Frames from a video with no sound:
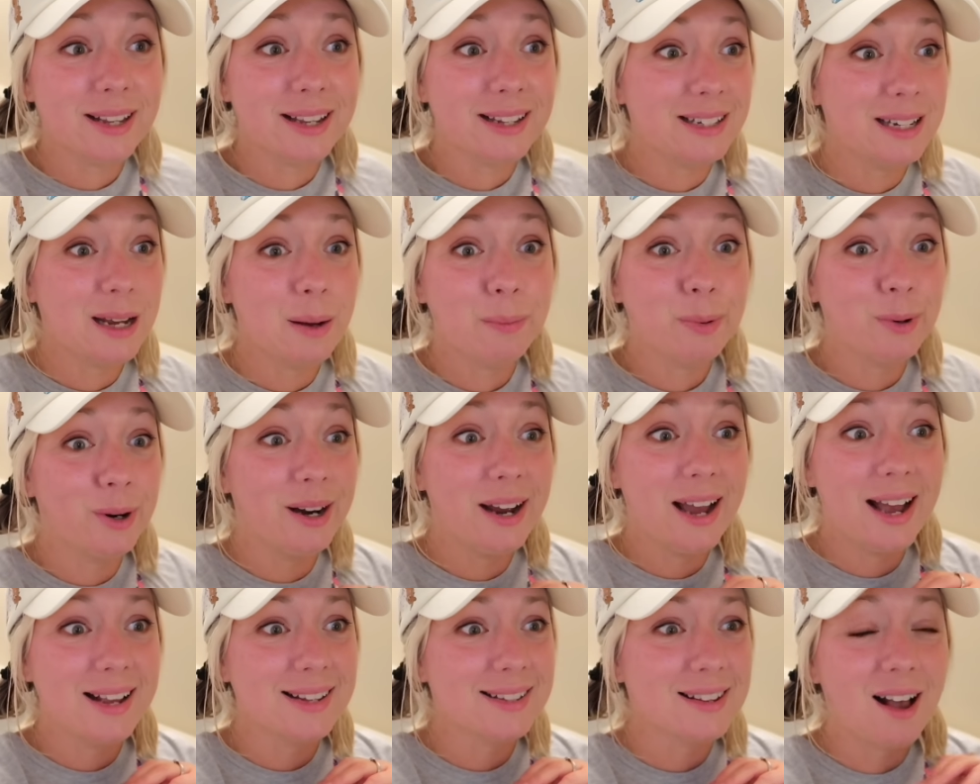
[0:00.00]
The
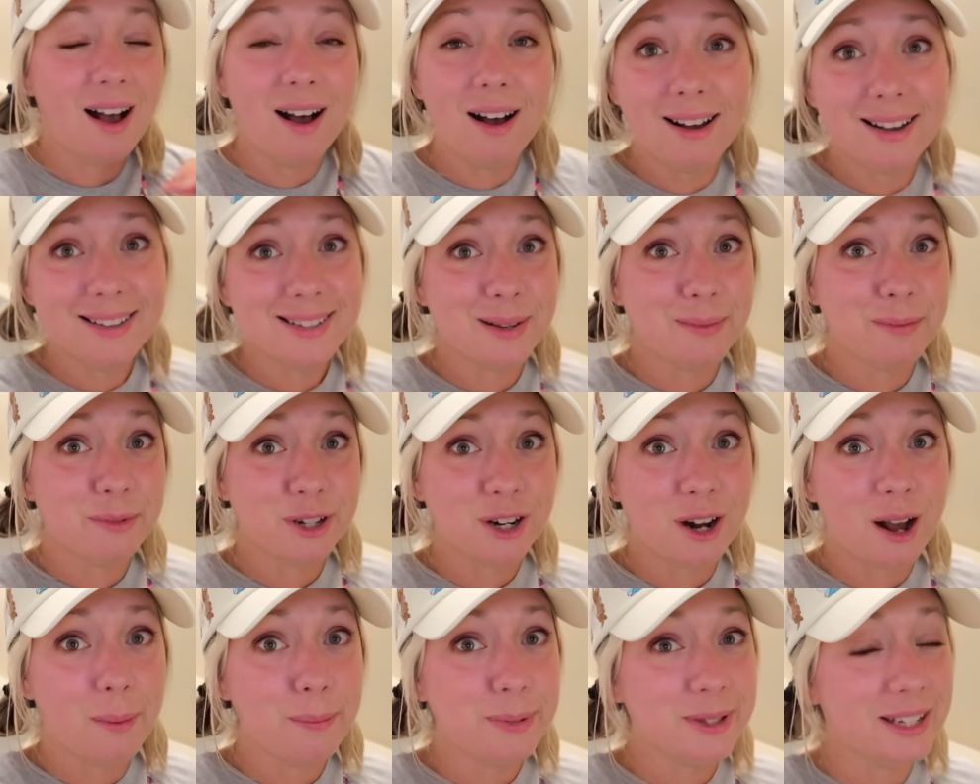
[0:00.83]
Contemporary has awesome
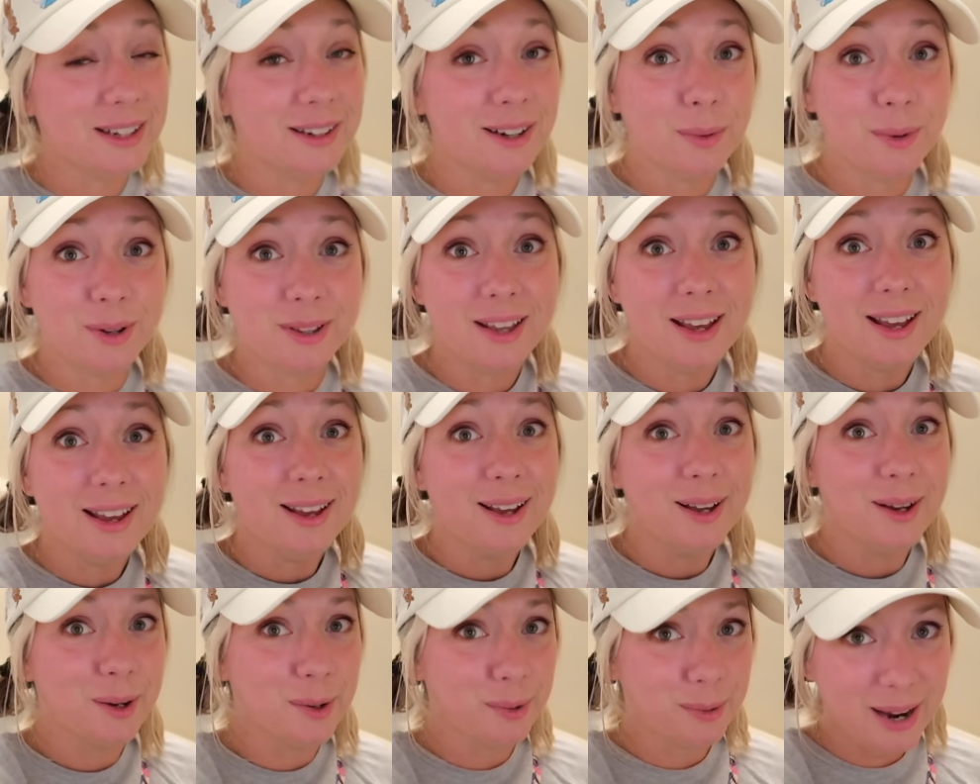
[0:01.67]
shops here with
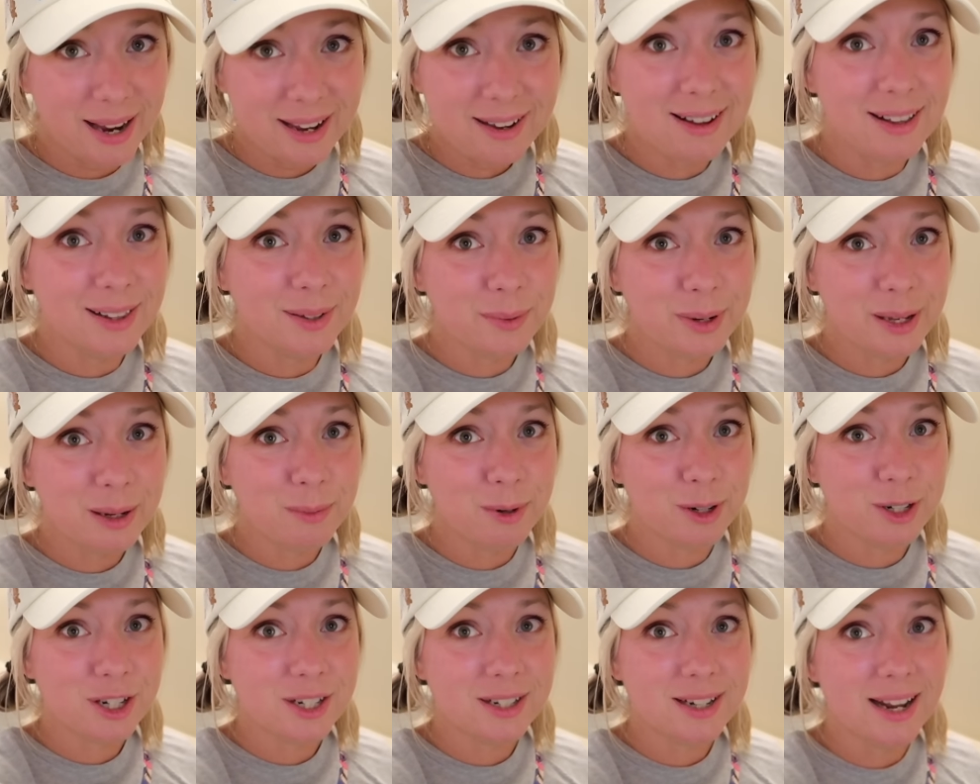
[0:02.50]
great Halloween
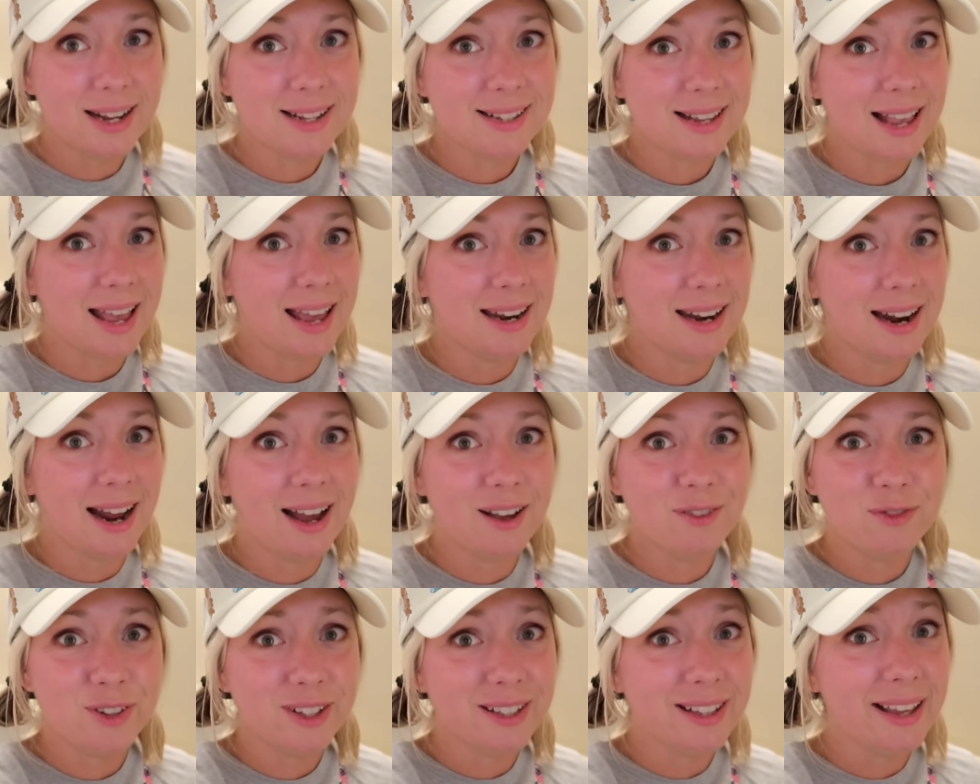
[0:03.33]
merchandise and
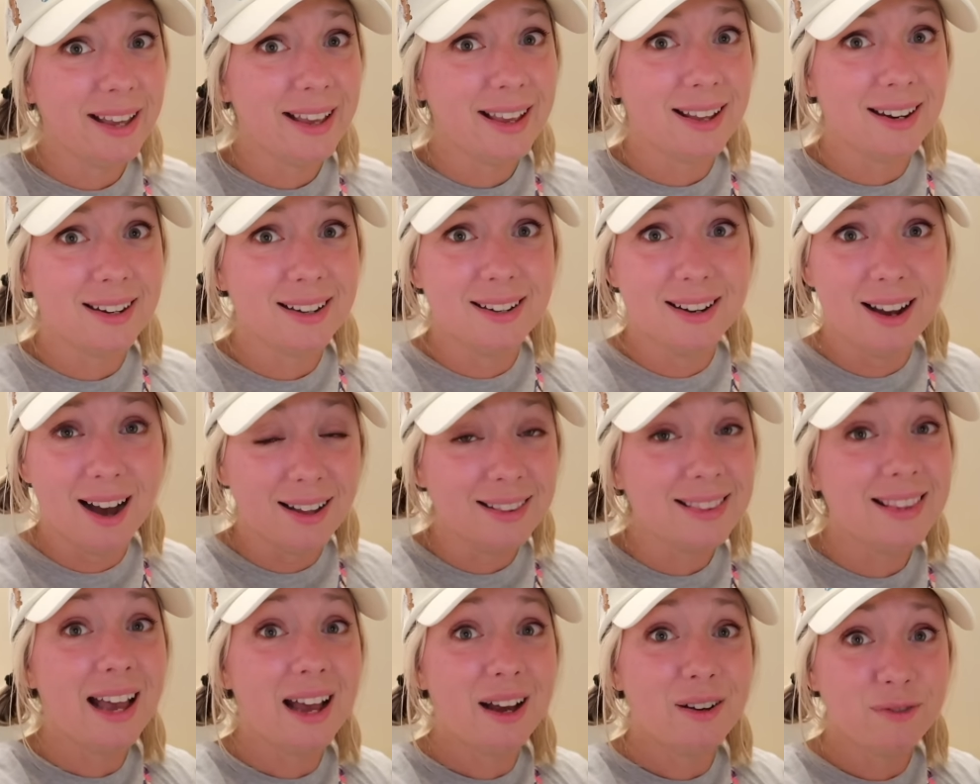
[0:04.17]
I feel like
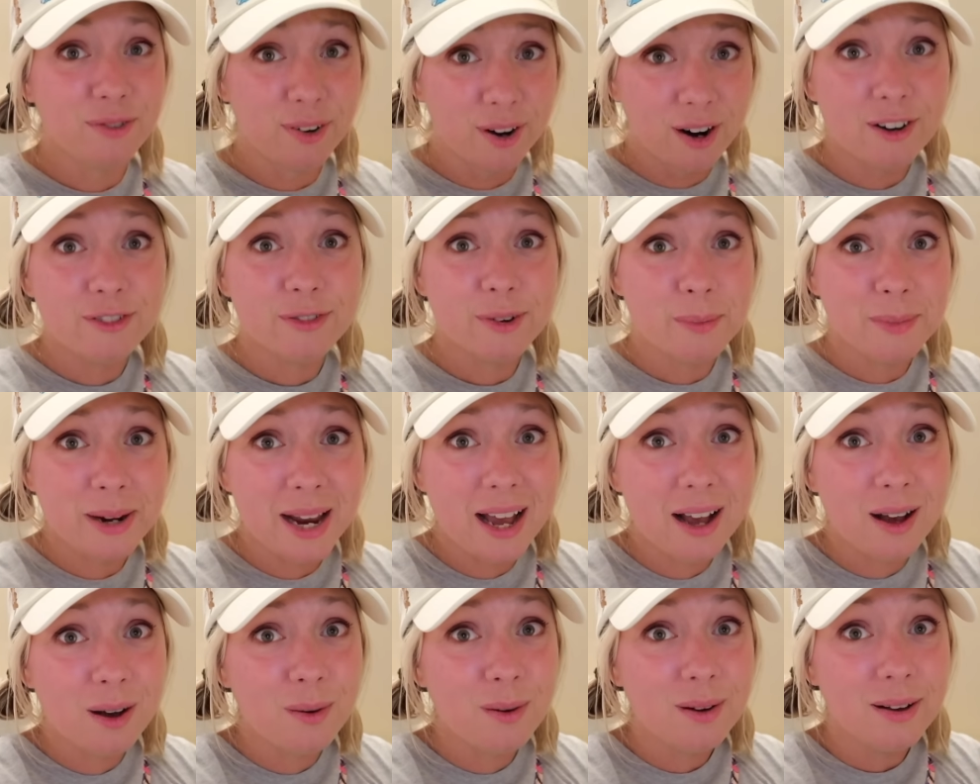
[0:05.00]
not that far from
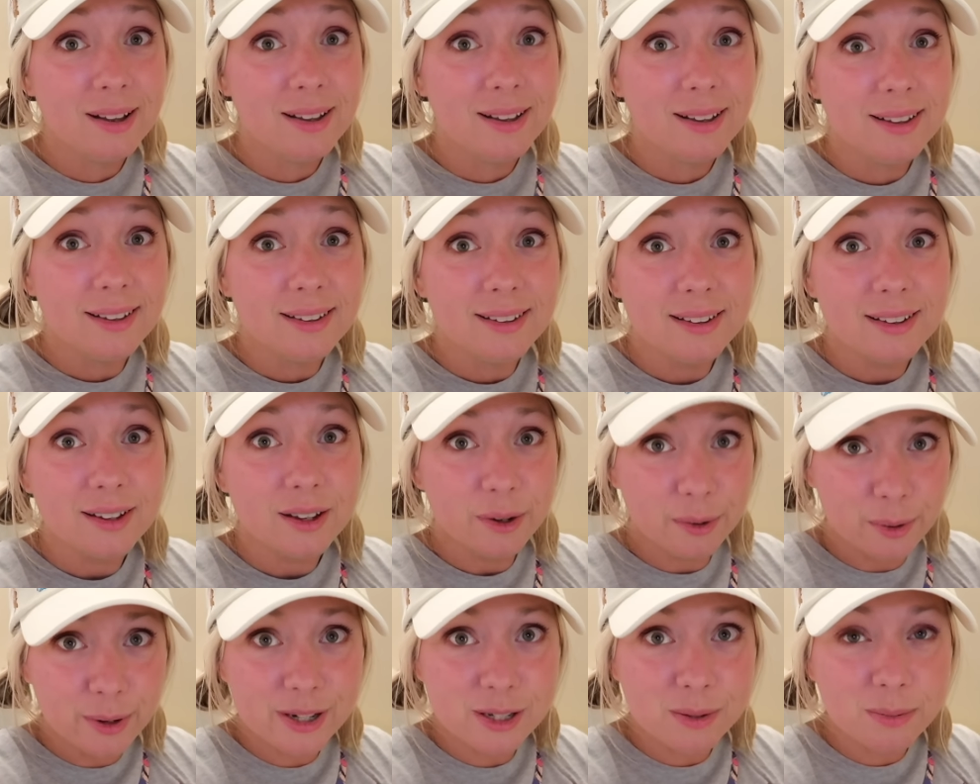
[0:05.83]
now,
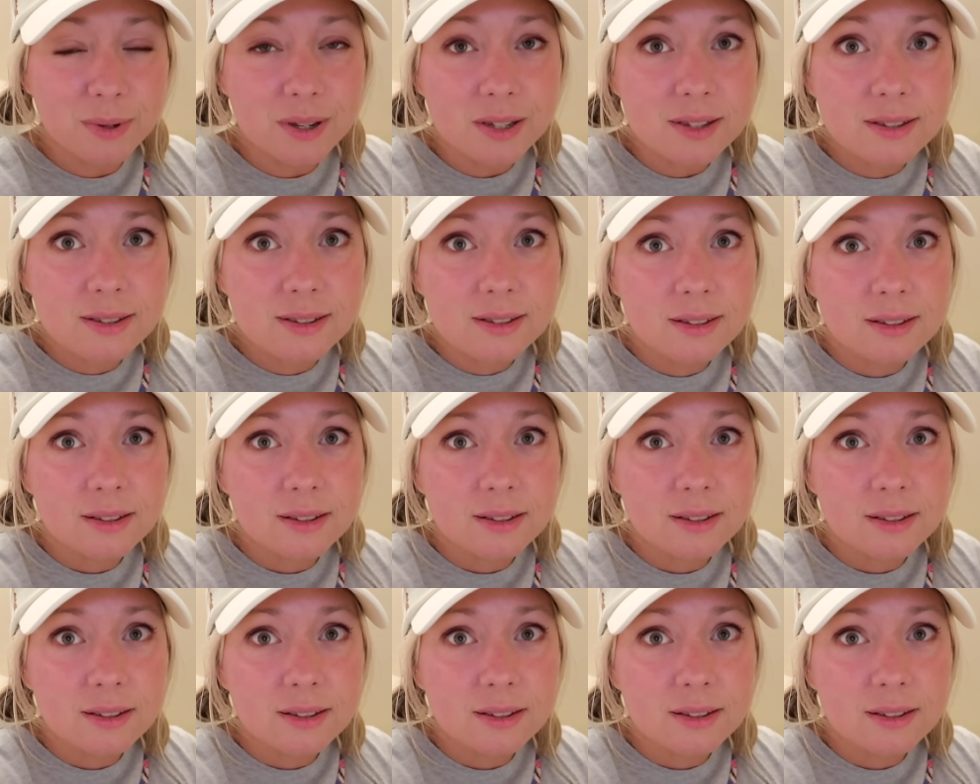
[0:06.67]
Christmas.